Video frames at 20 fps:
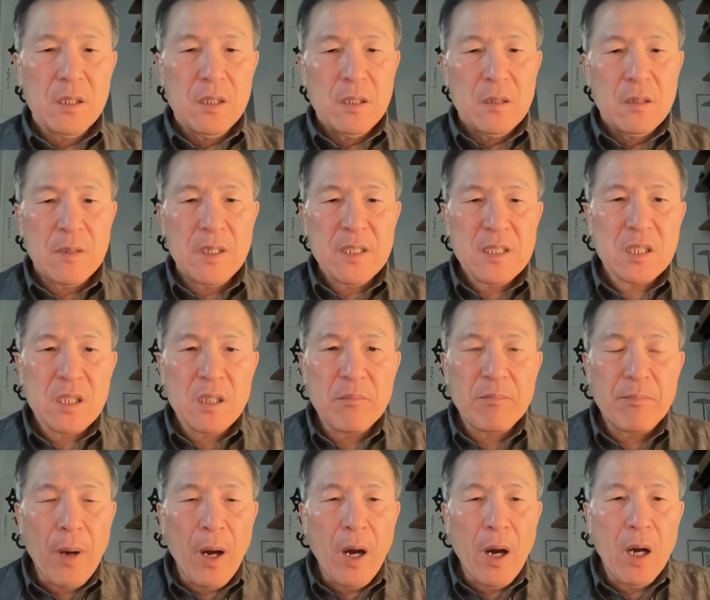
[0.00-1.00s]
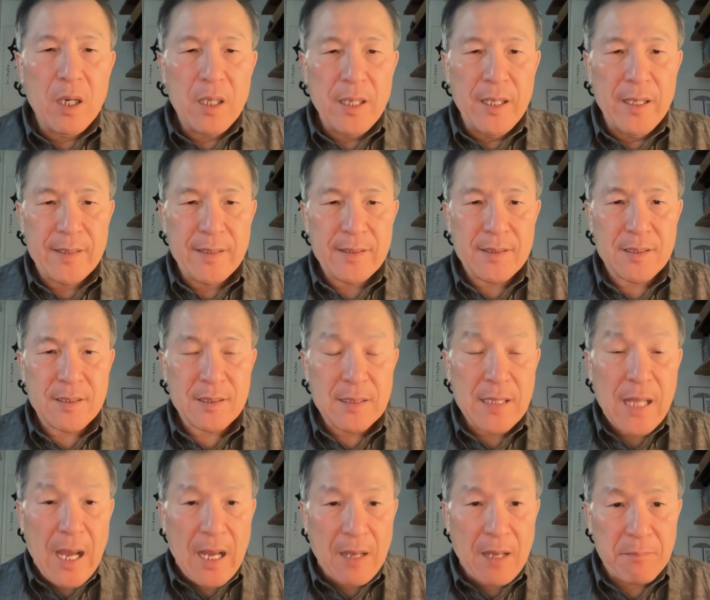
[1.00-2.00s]
once the ball is
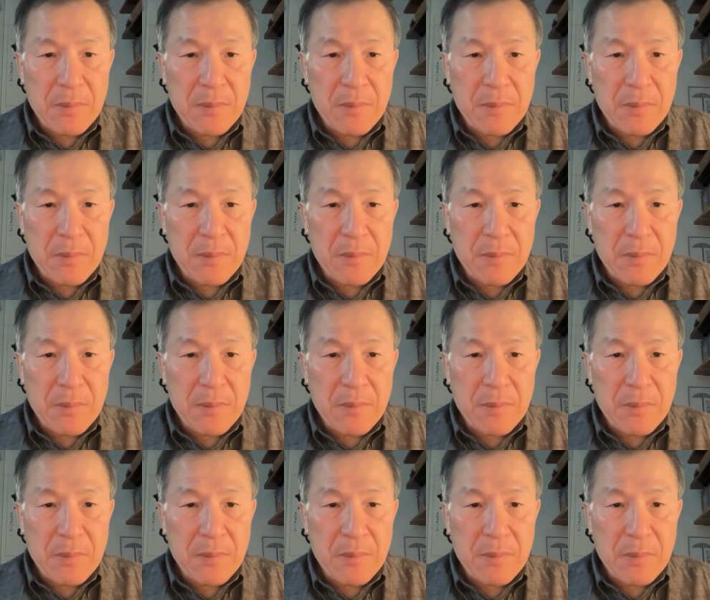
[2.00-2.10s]
snapped,